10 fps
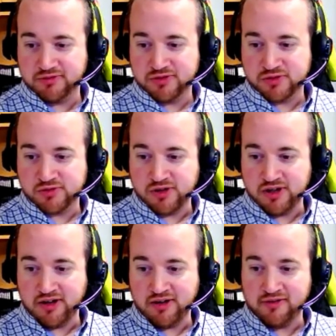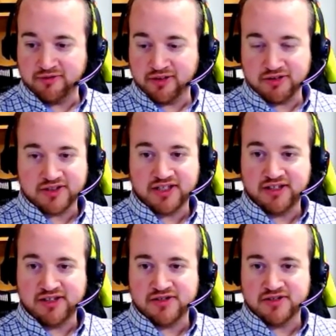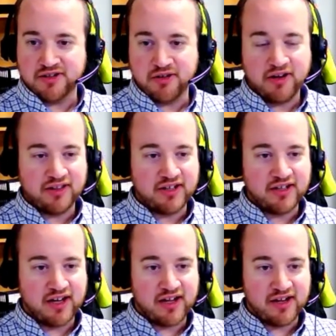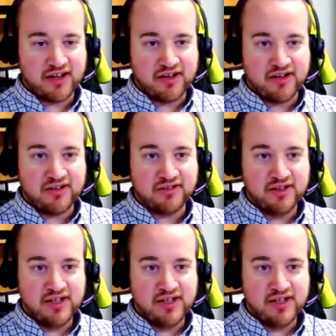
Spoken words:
12, 13 years ago, I think I